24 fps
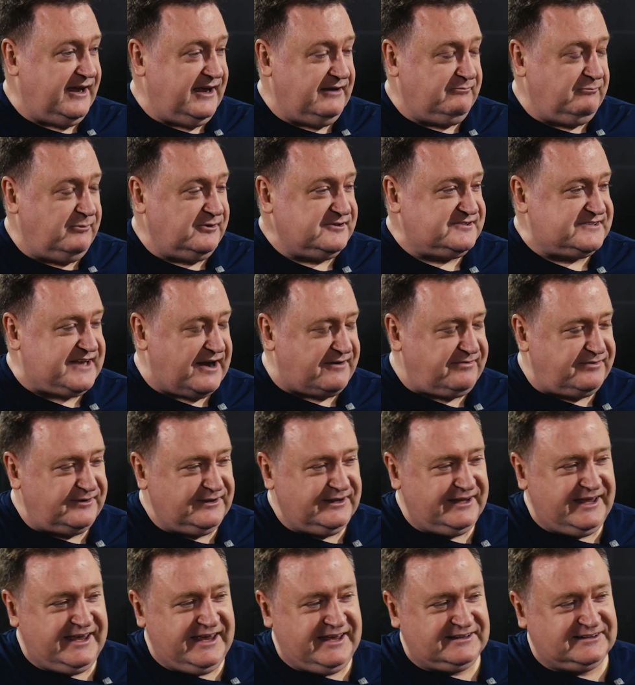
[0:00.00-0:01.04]
was
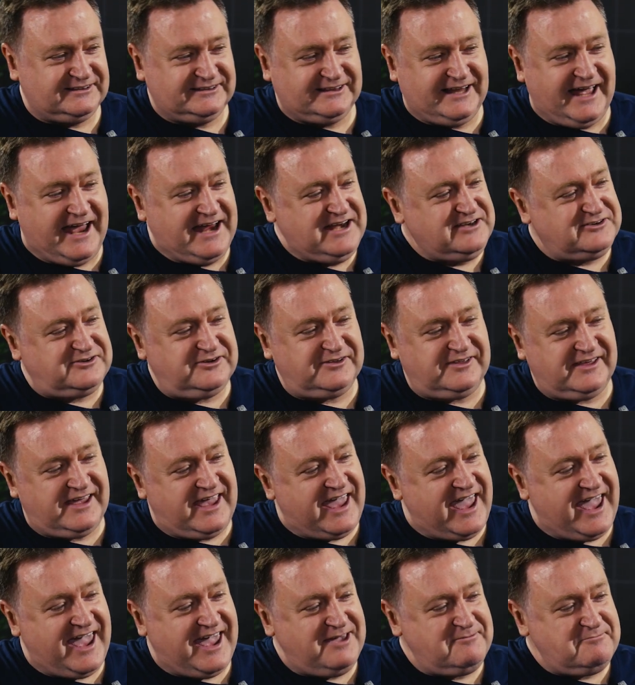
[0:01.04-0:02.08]
definitely late to the
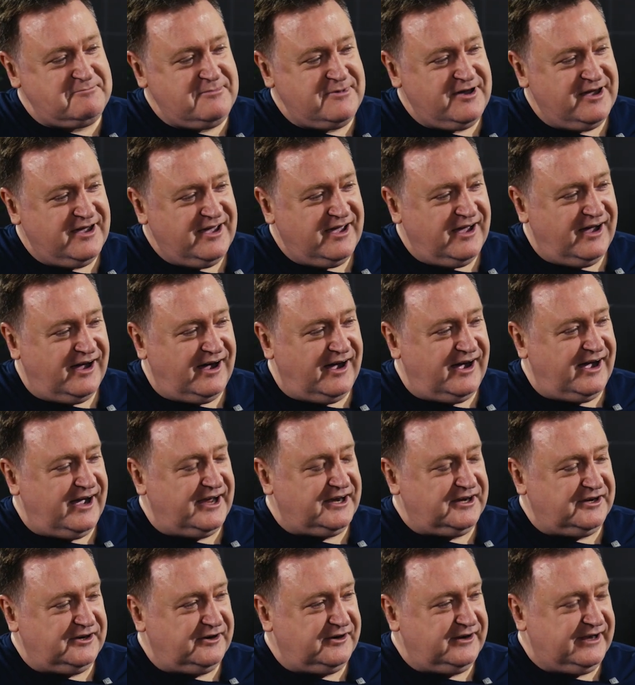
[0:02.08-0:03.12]
game,
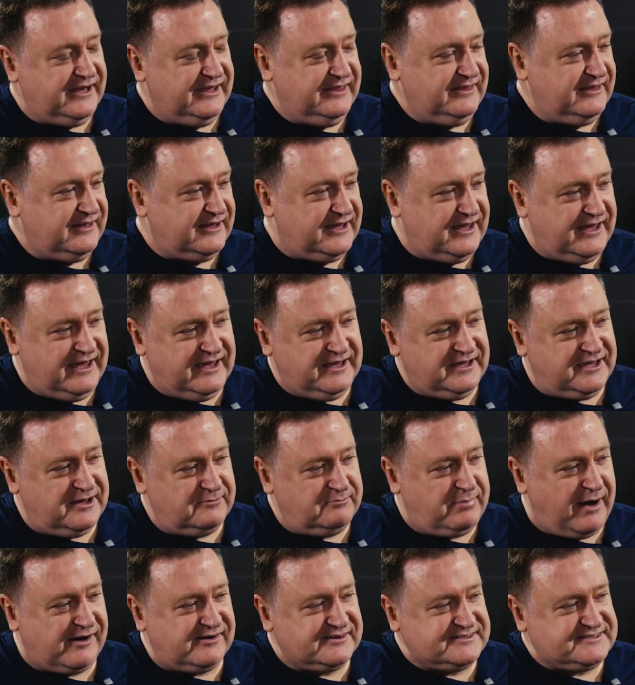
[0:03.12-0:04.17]
in
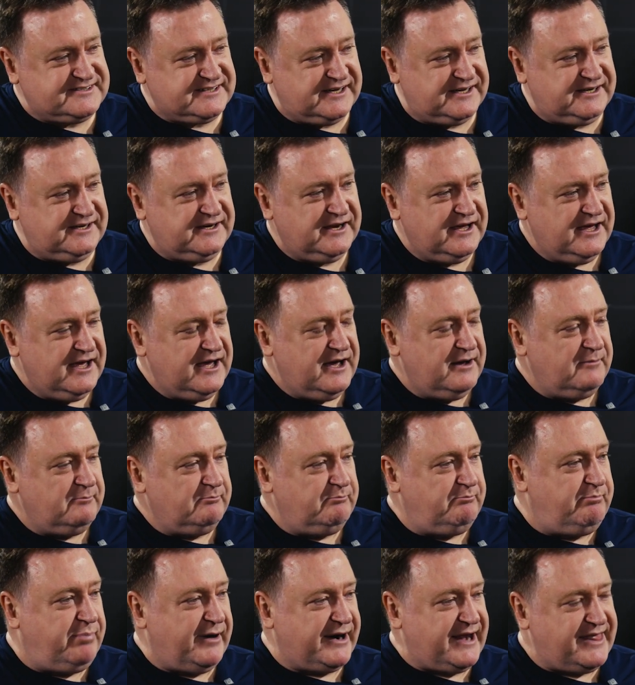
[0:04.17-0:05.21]
comparison.
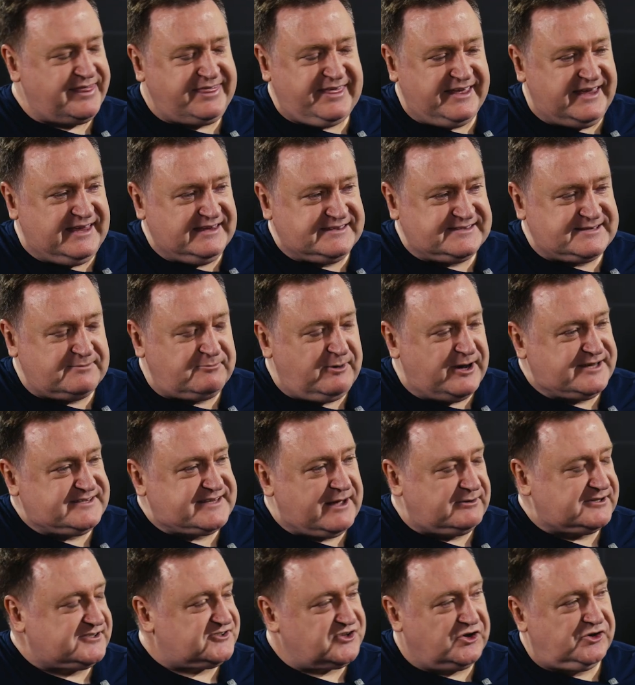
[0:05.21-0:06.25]
But I think in some ways
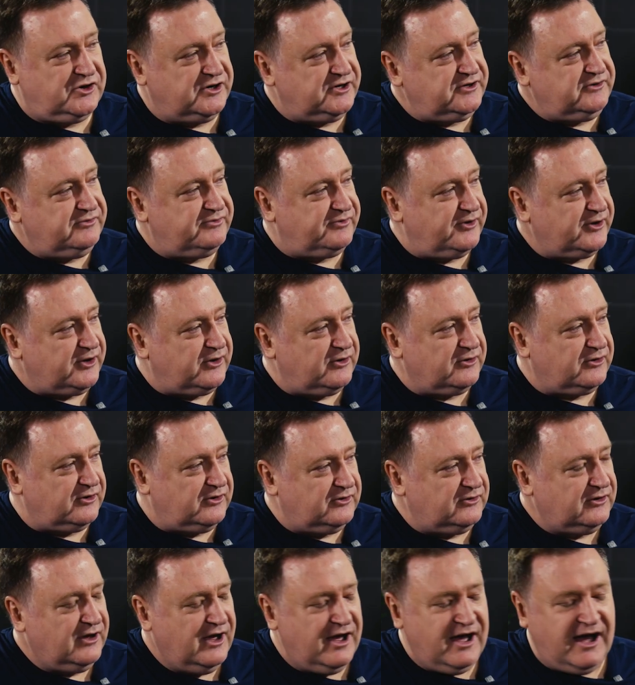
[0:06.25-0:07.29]
that was good for
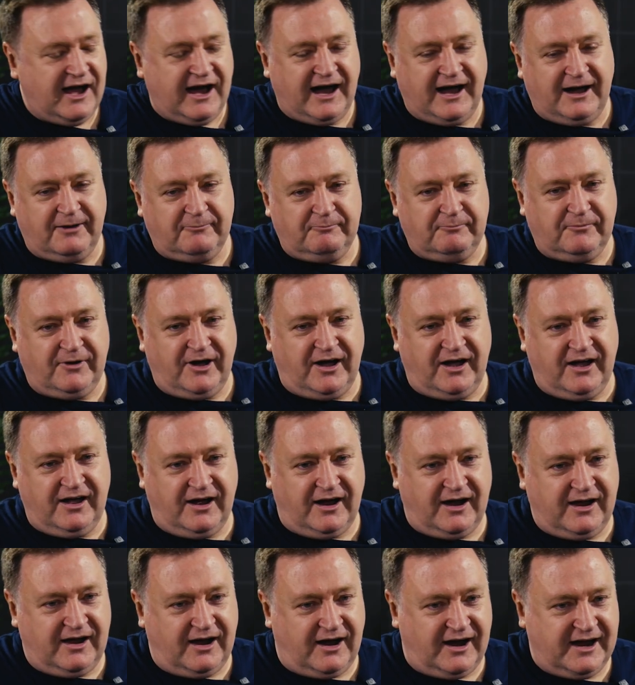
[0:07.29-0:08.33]
Google.
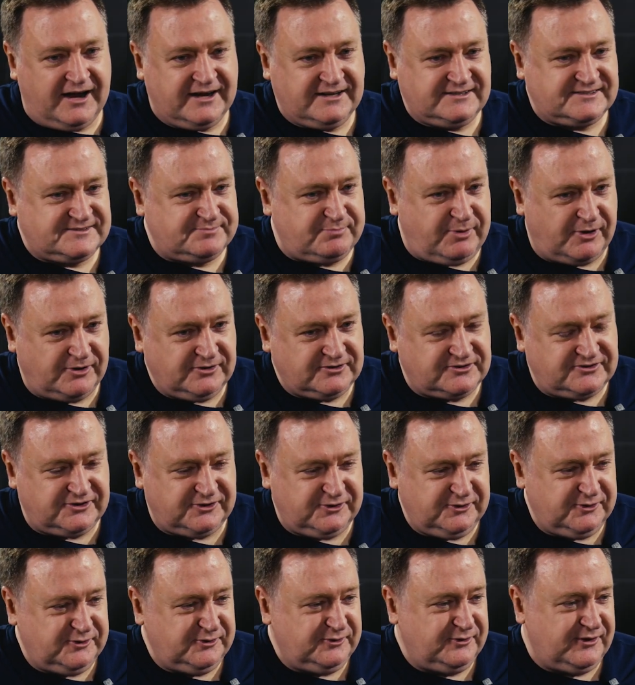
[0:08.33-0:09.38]
I spoke
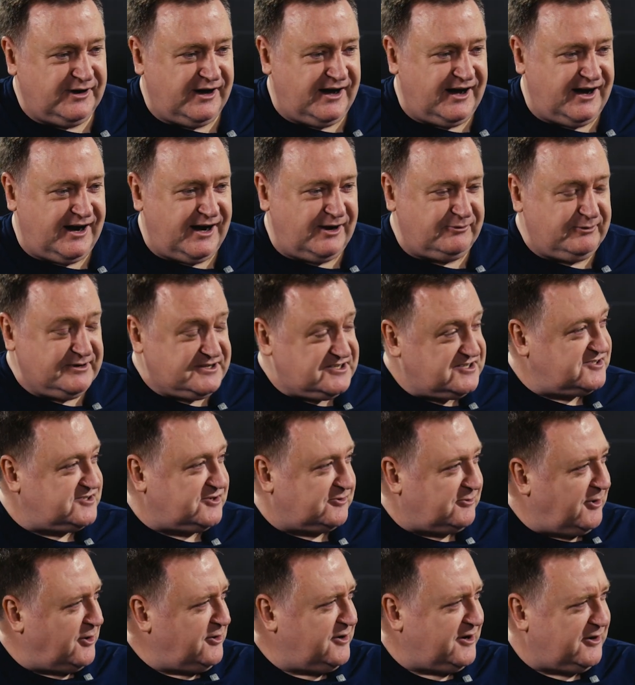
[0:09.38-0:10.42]
to Richard
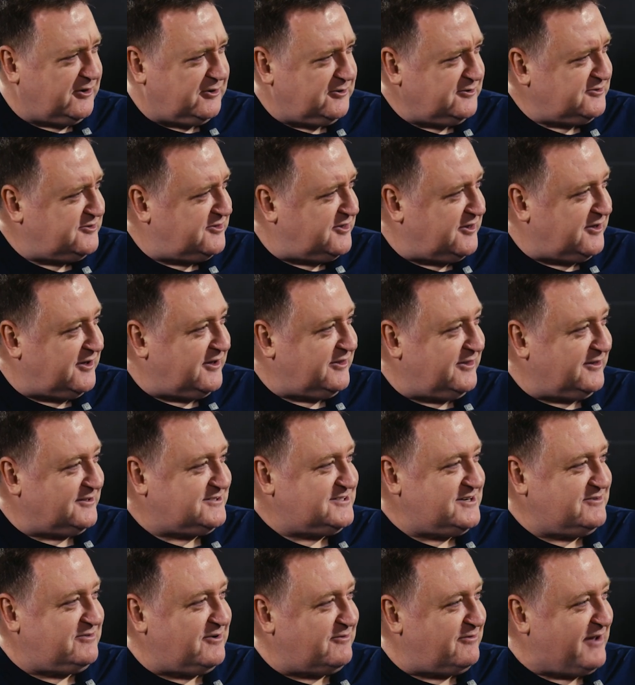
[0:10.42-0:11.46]
Sirota, who's the
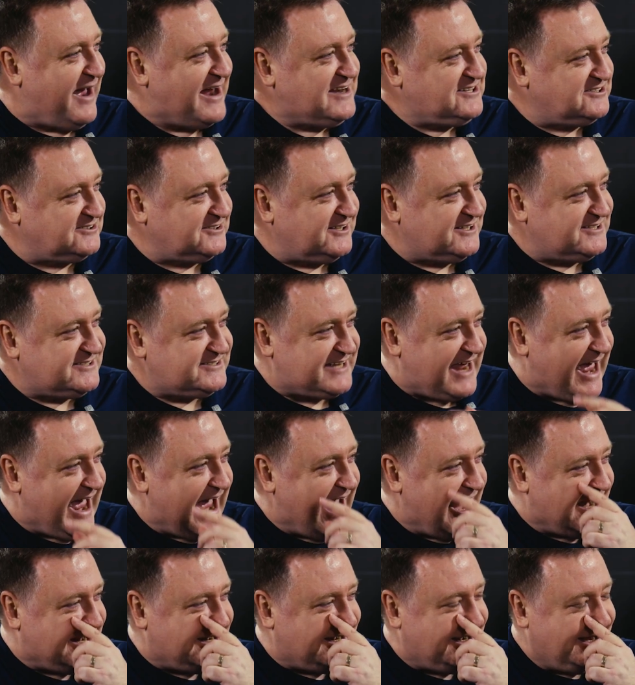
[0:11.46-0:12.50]
chief evangelist
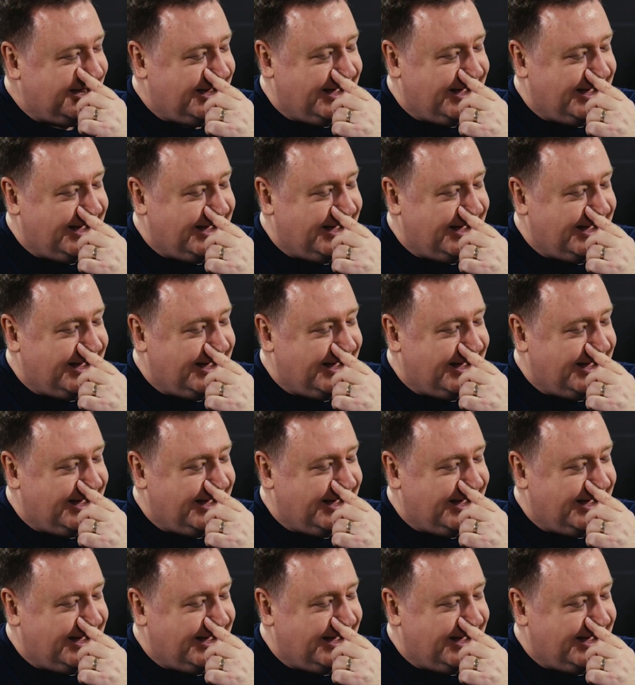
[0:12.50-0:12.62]
at